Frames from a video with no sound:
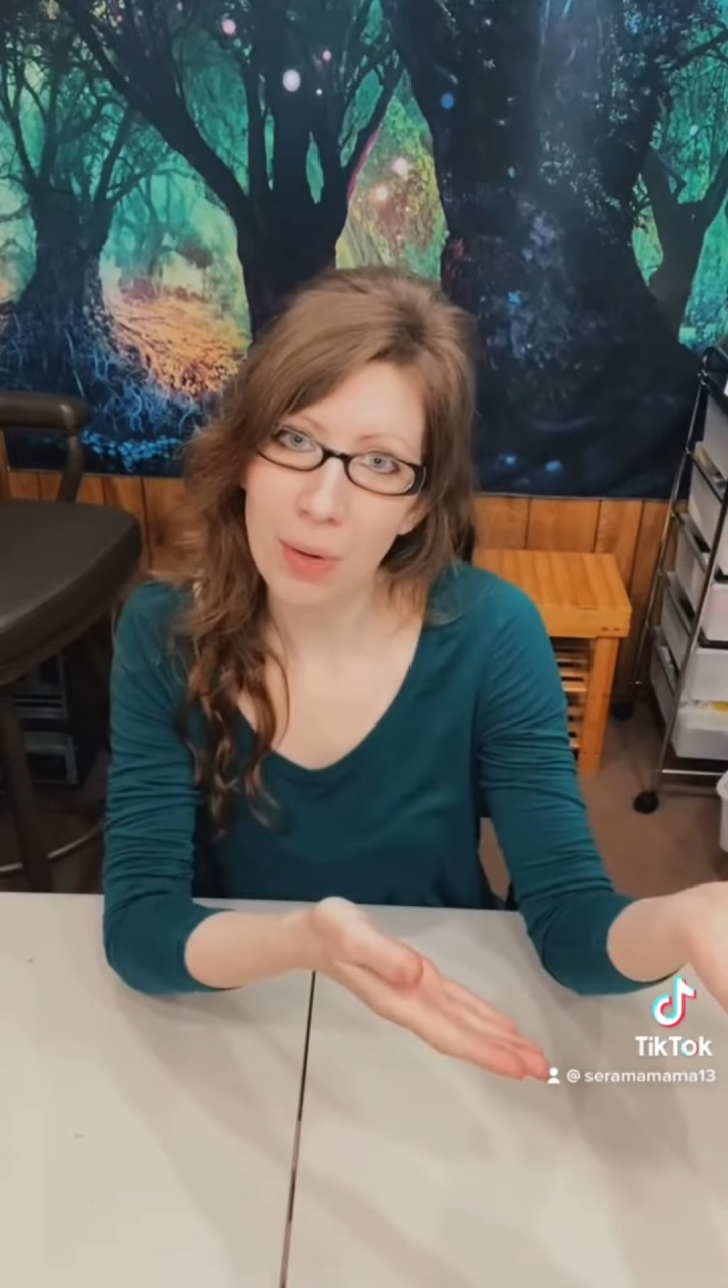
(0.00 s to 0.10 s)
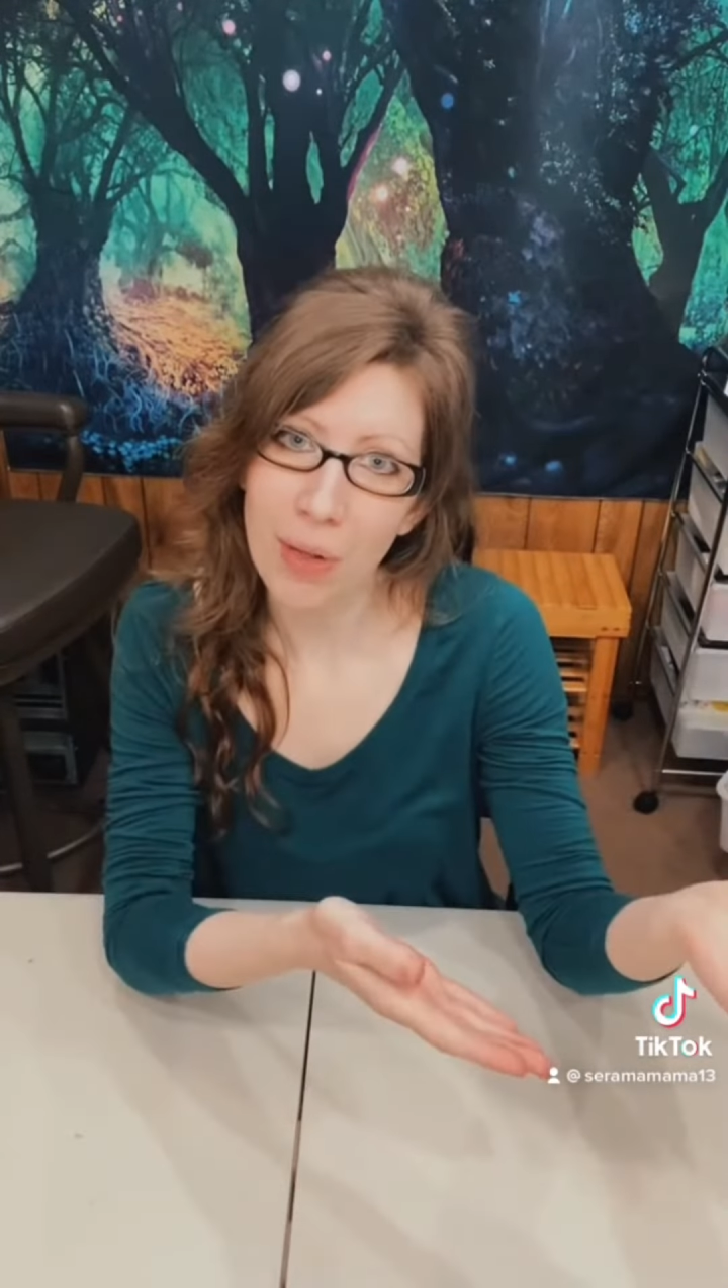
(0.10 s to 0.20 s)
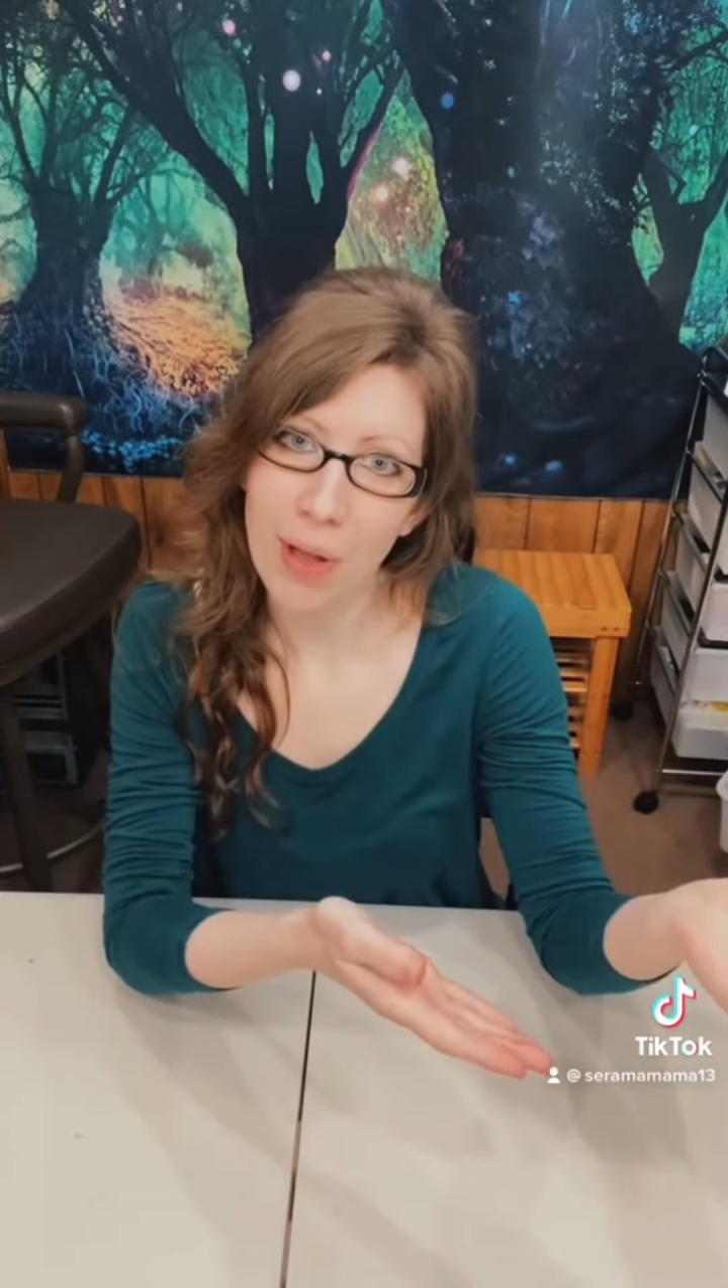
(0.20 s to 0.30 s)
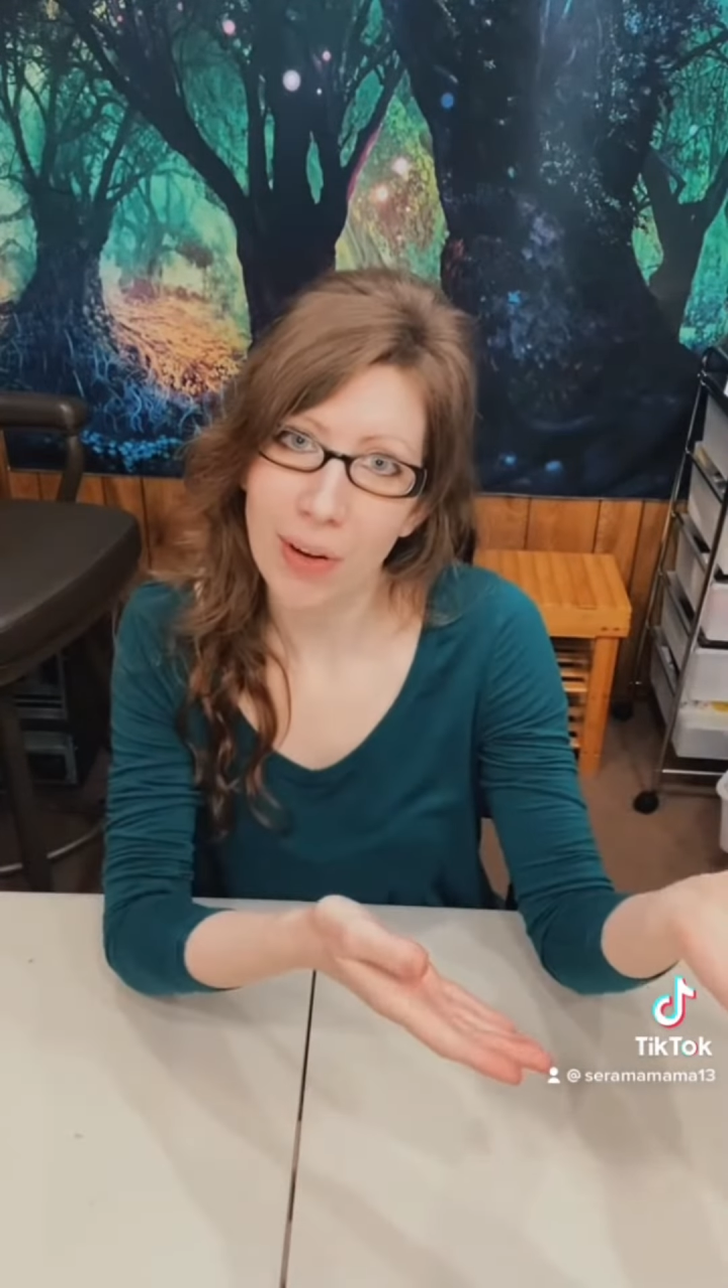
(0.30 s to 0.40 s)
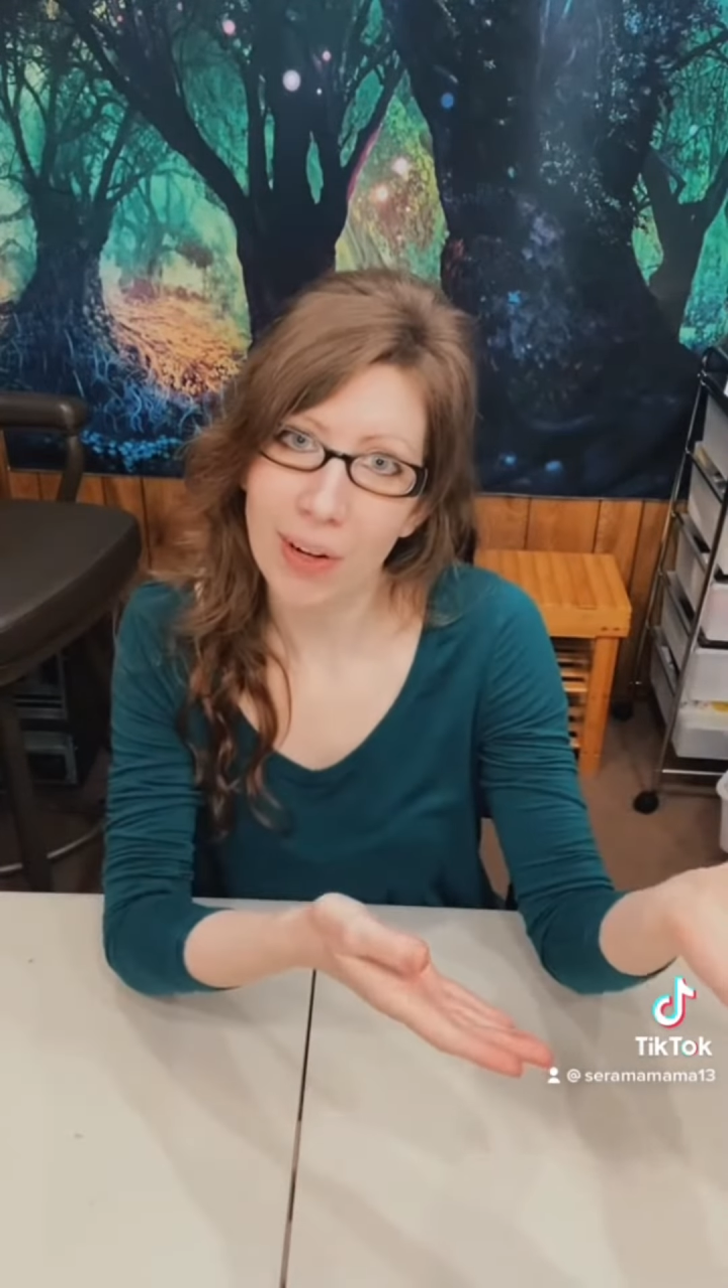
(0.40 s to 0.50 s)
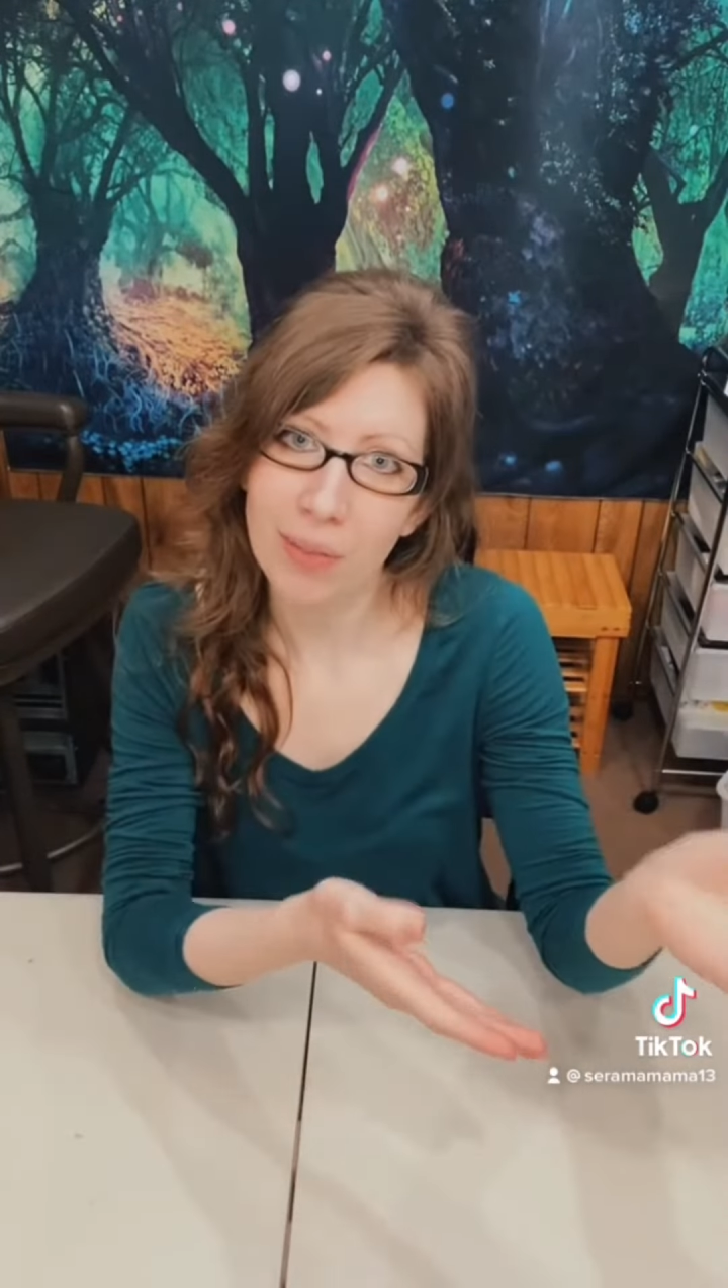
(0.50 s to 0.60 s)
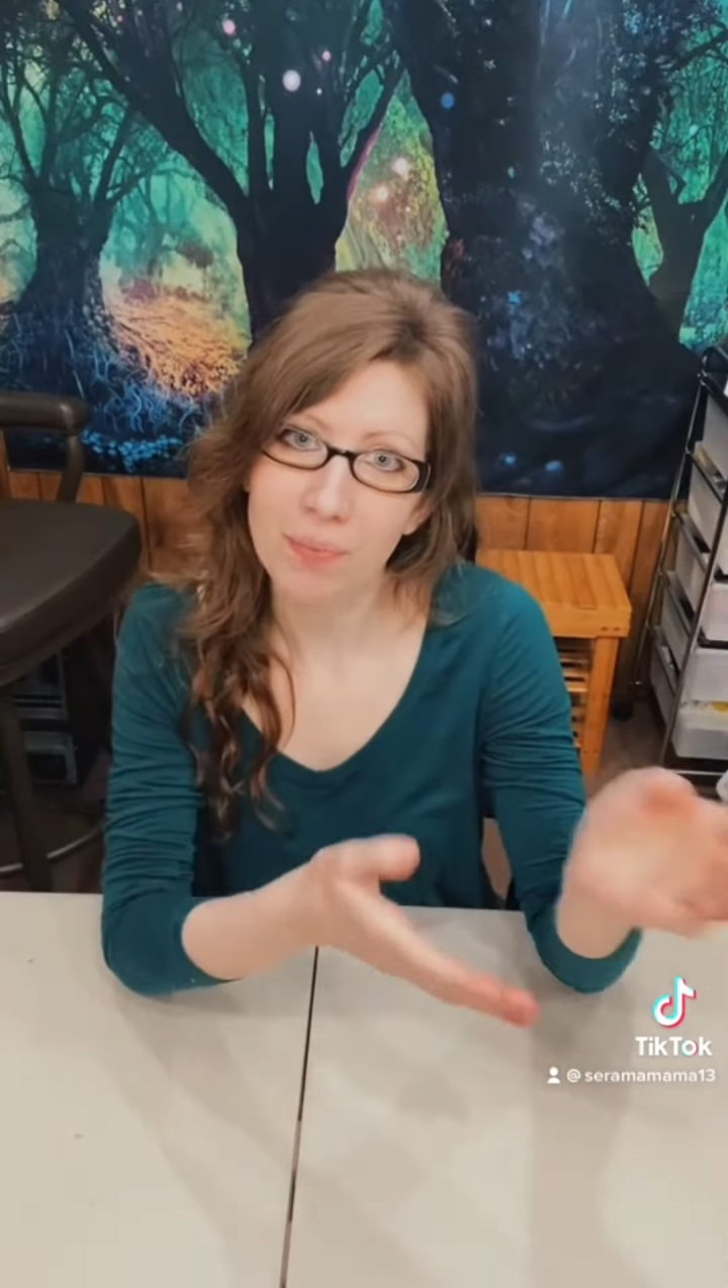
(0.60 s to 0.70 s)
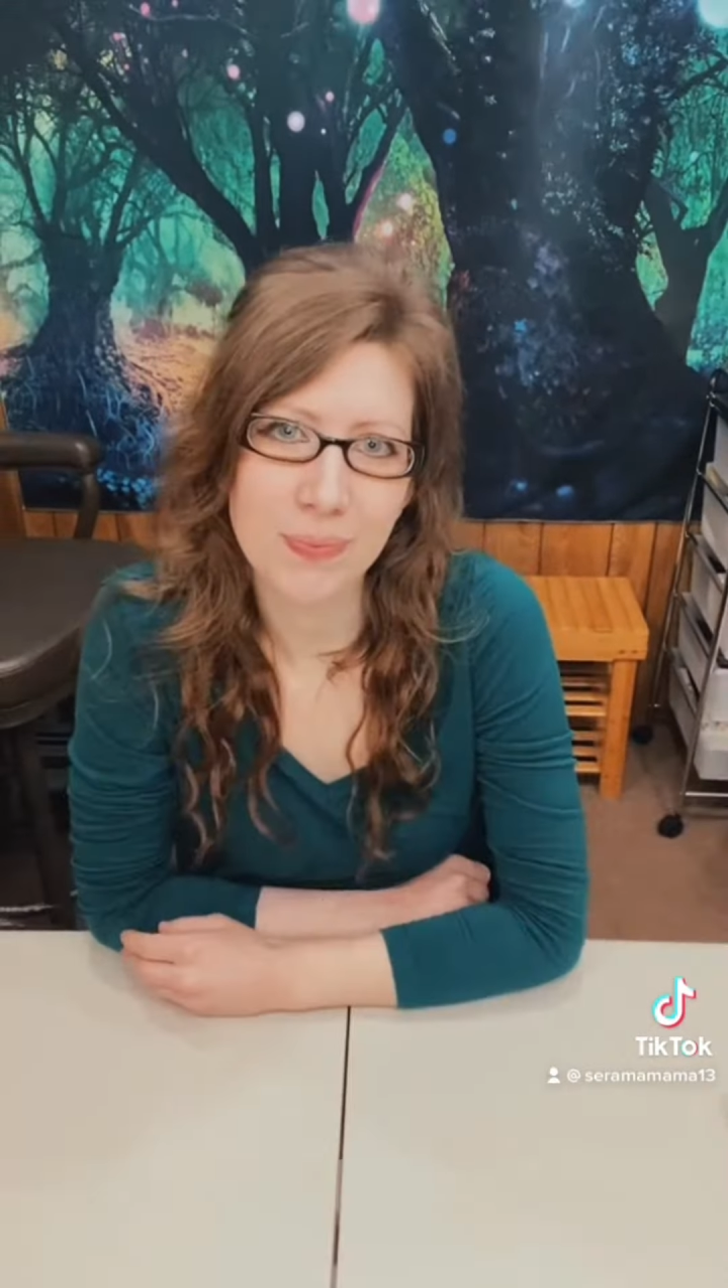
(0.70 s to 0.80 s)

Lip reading: longer.